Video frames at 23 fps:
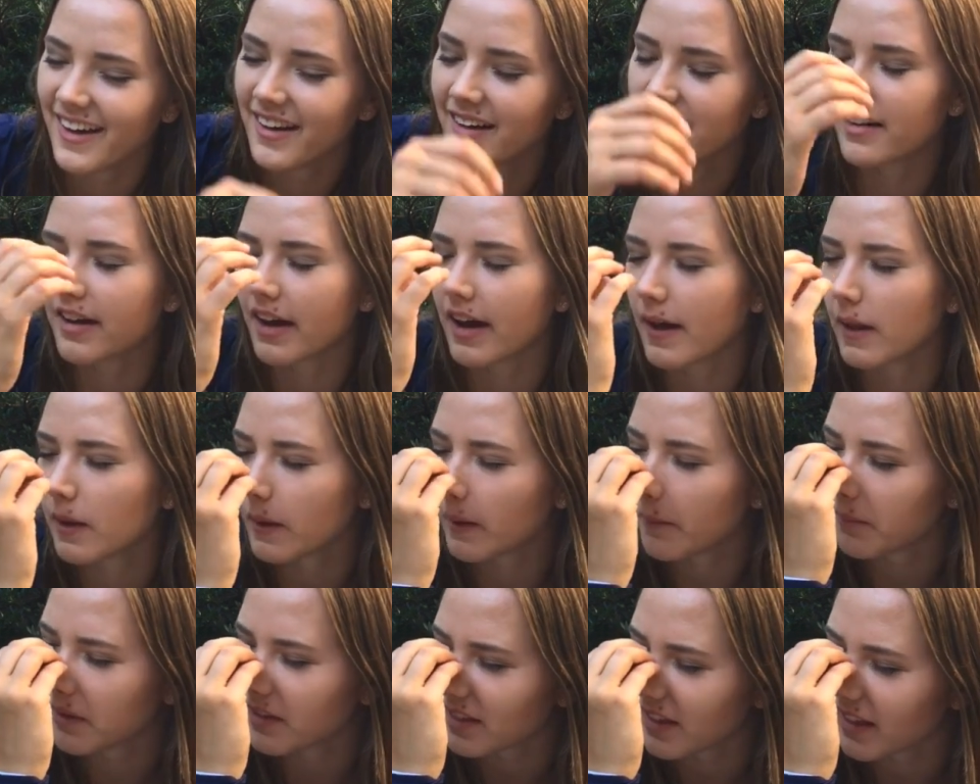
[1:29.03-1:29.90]
Okay,
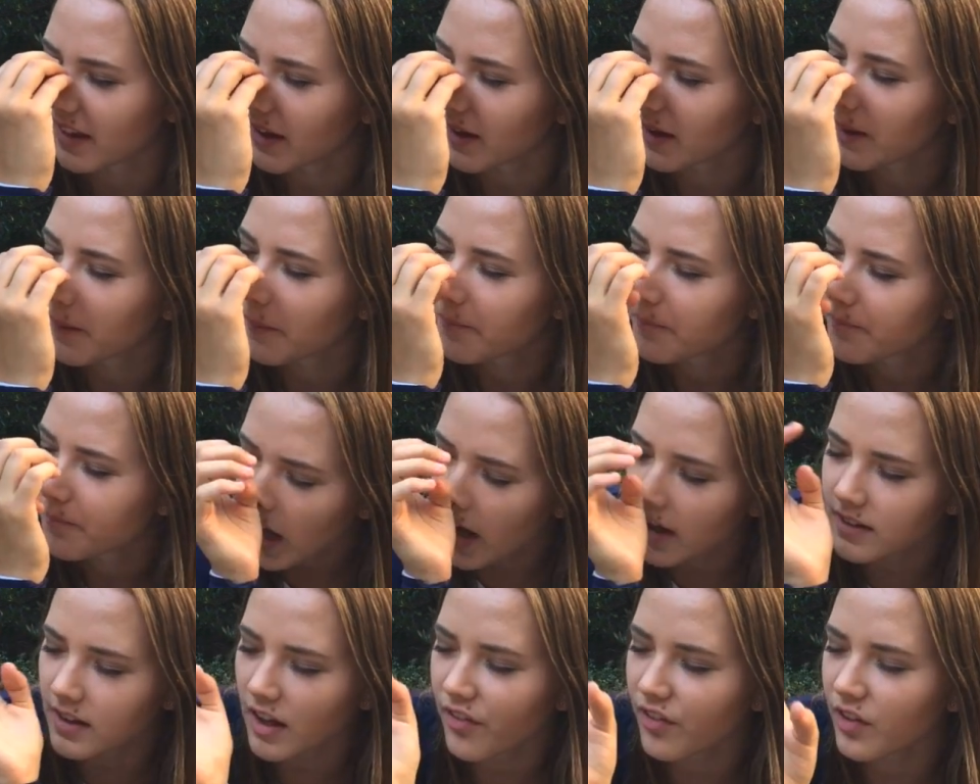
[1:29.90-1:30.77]
let me think.
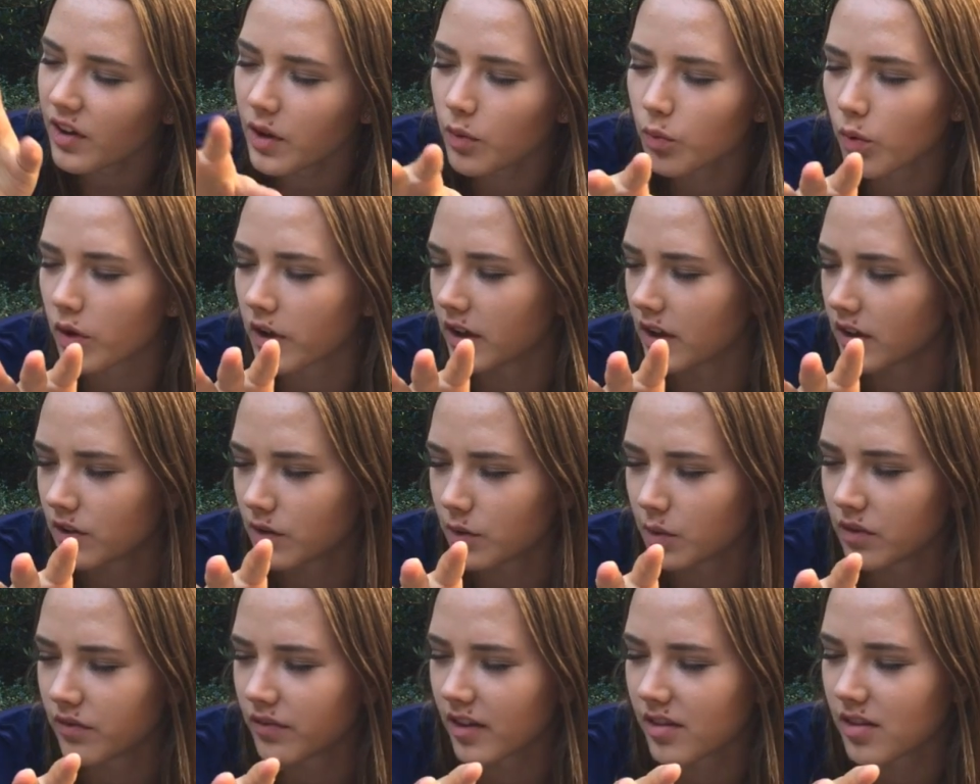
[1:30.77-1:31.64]
I definitely wouldn't
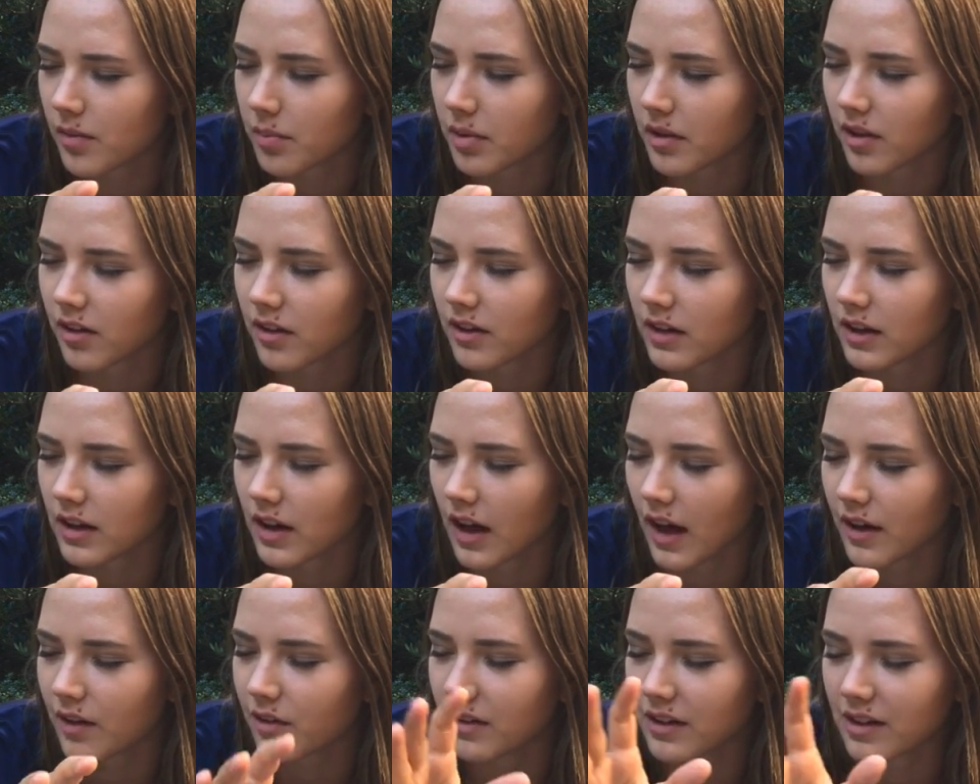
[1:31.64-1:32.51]
do
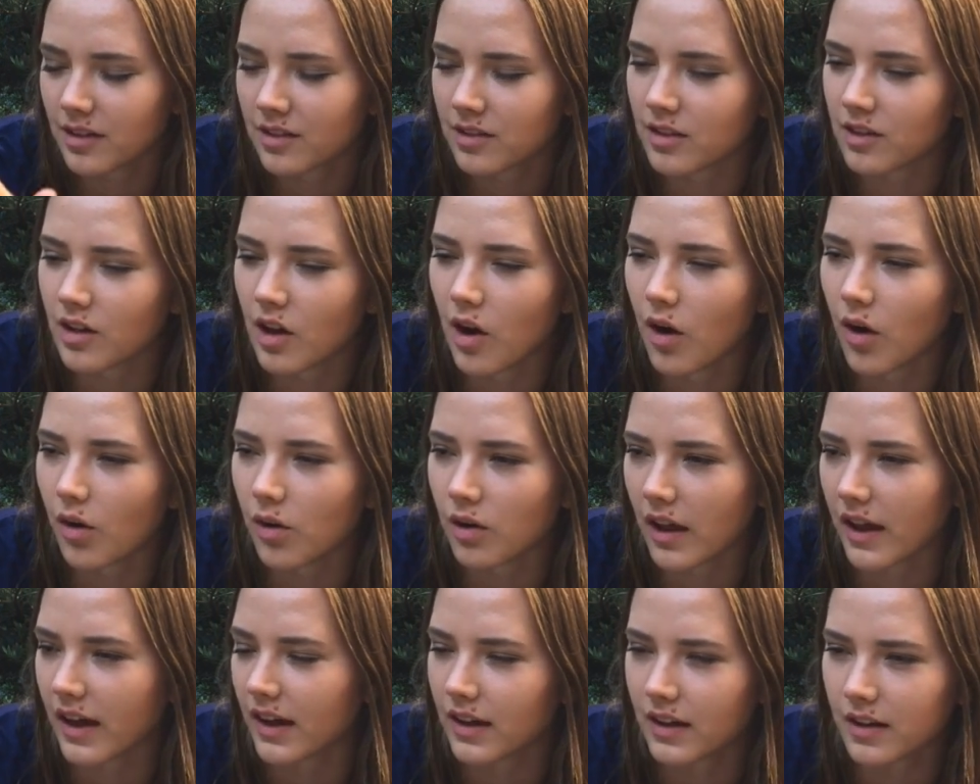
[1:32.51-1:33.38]
invisibility. I don't need to know
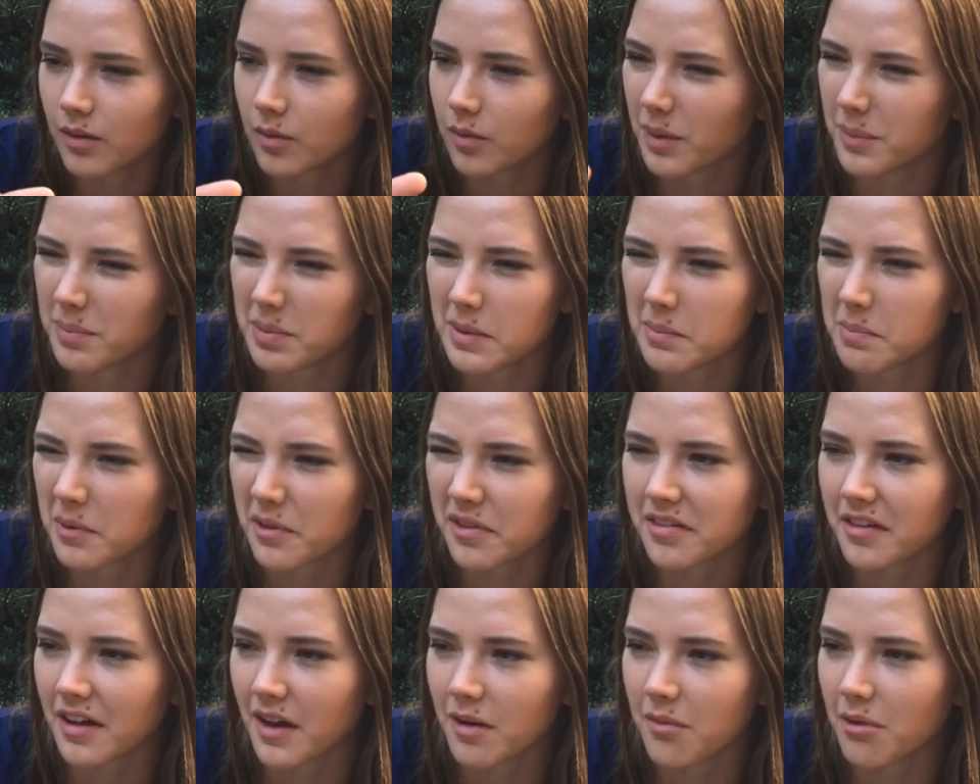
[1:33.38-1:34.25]
like what
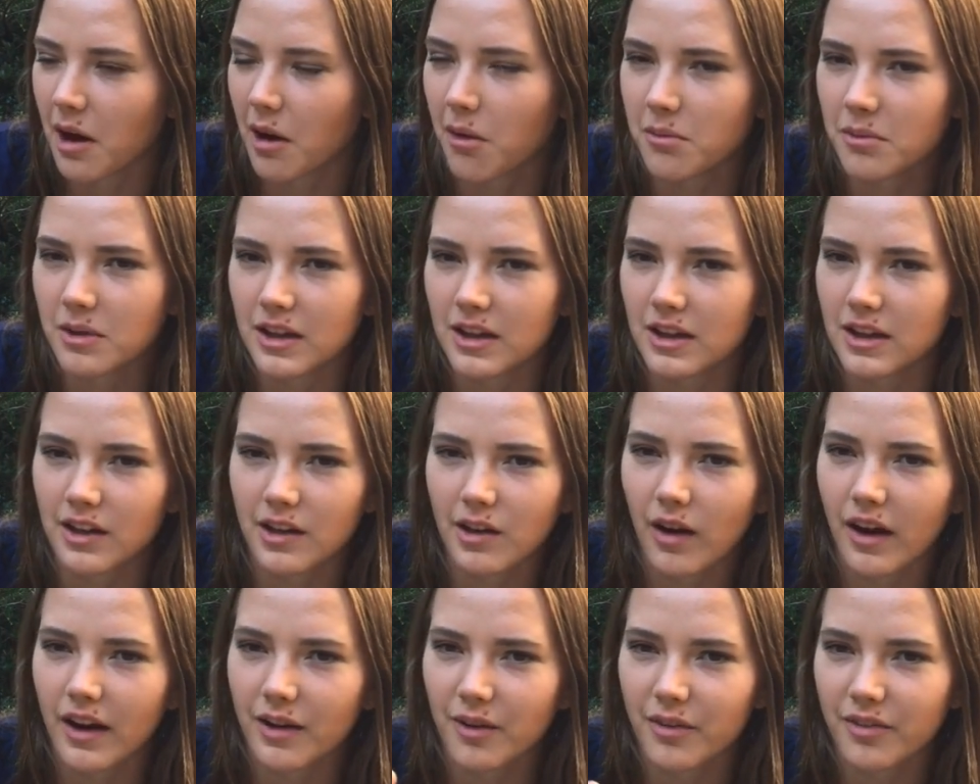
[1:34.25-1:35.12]
people say about me. You
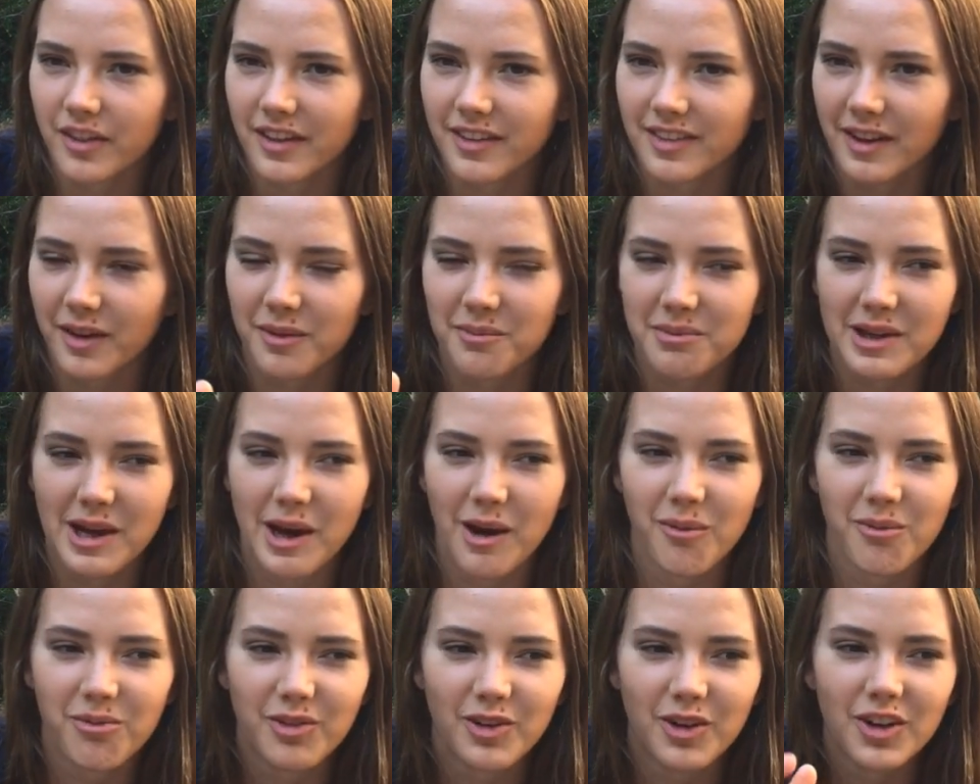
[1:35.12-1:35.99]
know, I don't think that would be
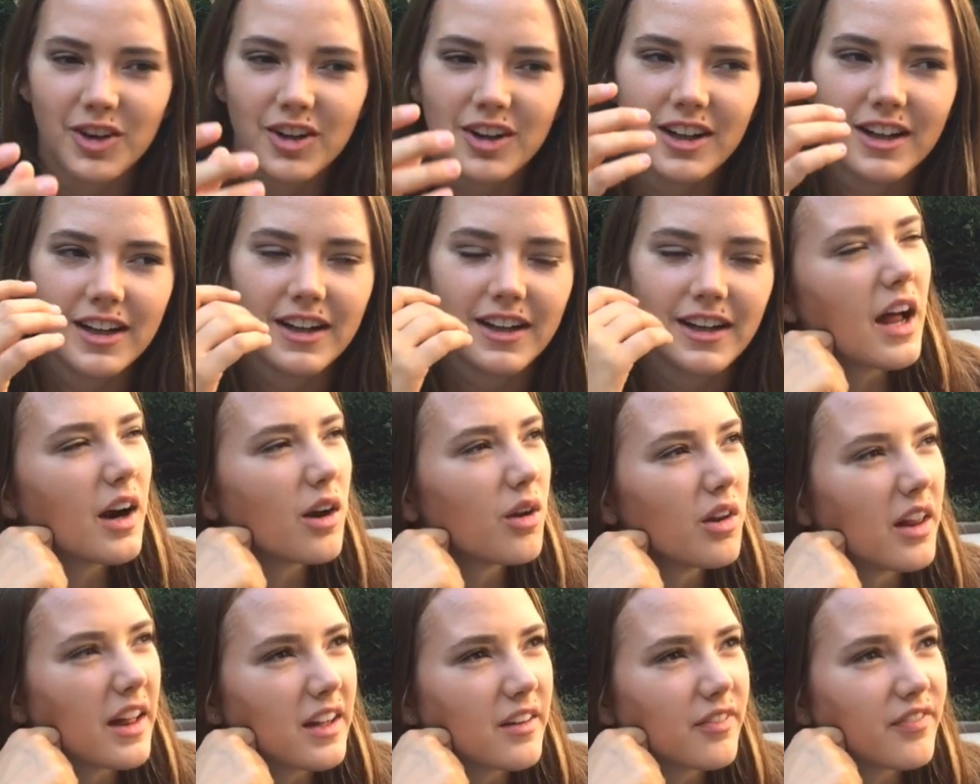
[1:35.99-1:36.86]
helpful. I
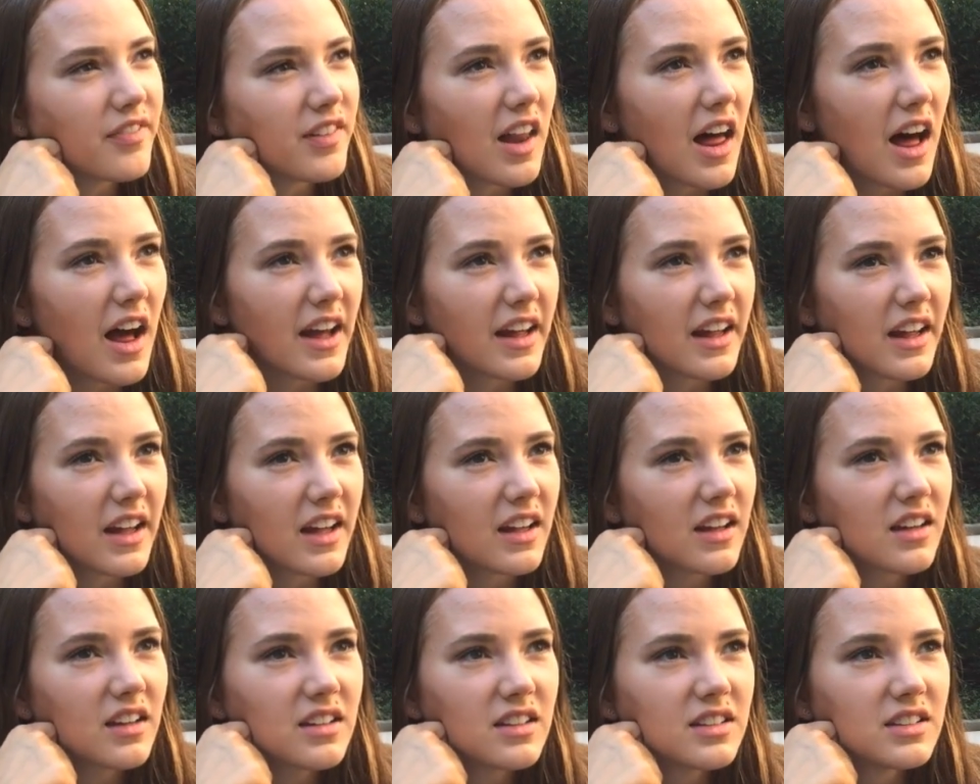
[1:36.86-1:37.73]
don't like
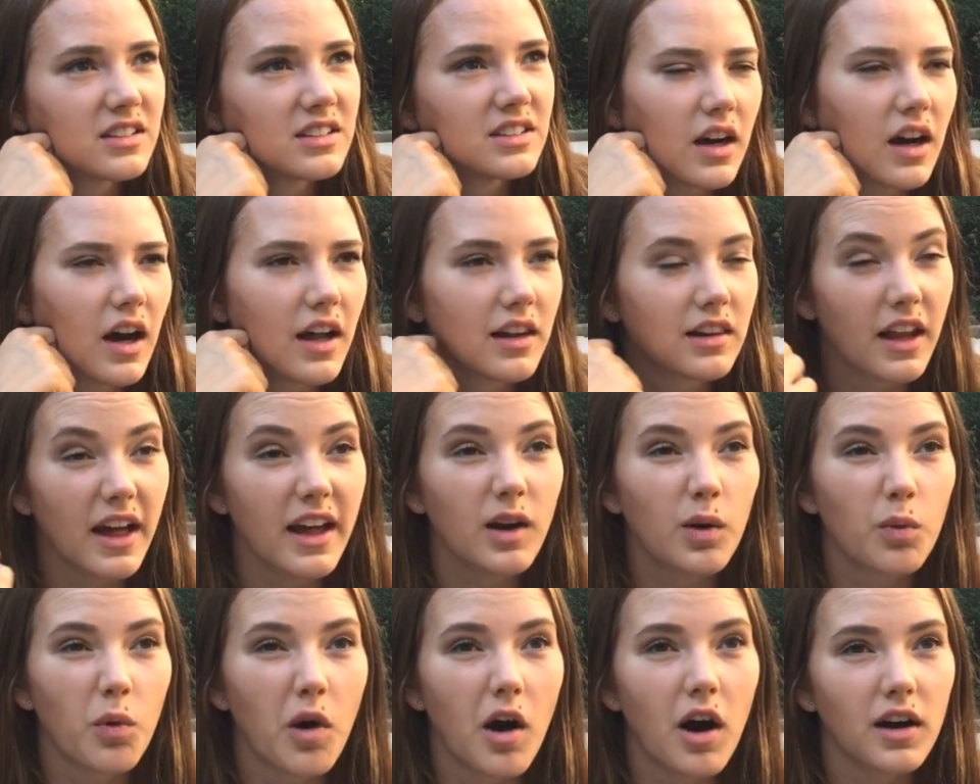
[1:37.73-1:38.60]
flying. I
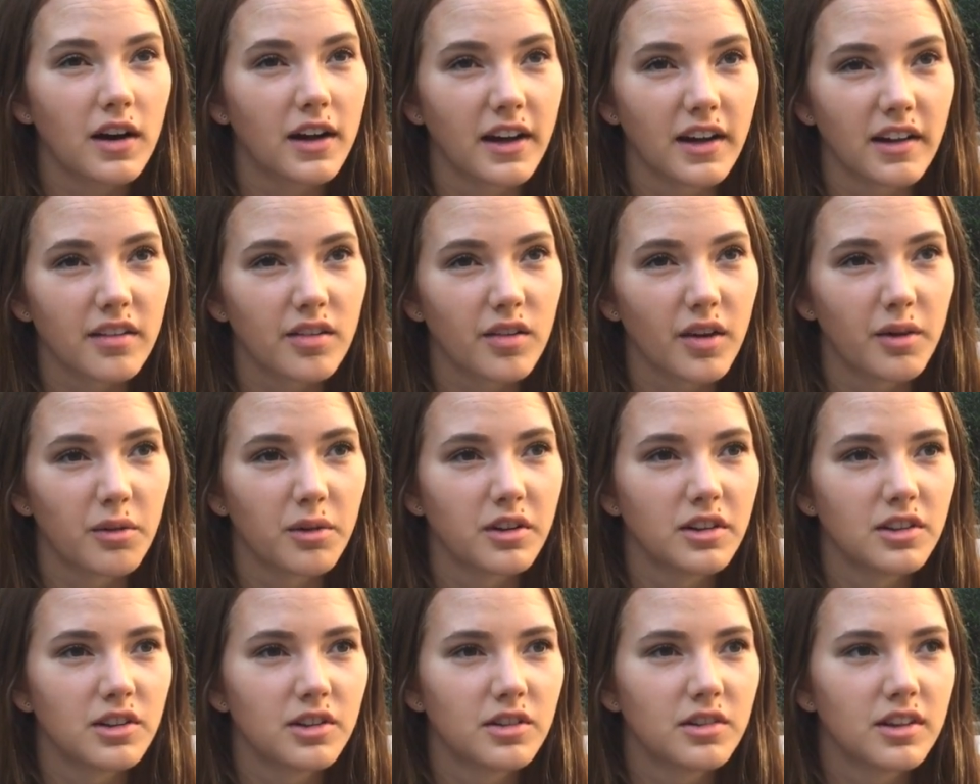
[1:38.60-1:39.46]
like walking, so I
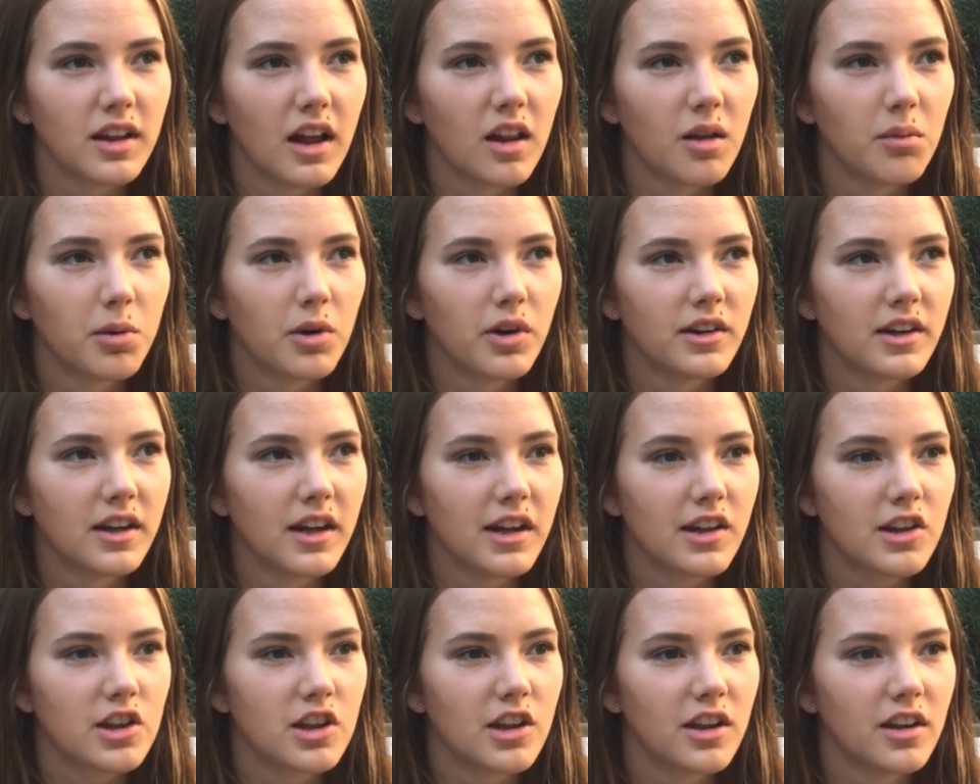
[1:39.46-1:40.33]
wouldn't do
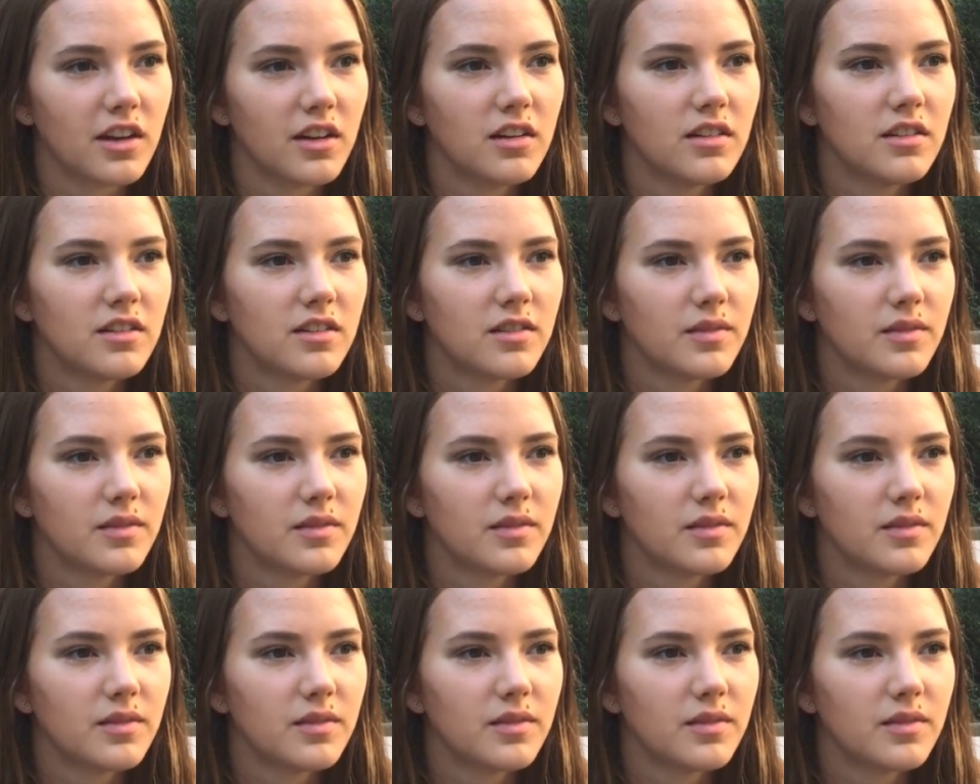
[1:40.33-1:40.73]
teleportation.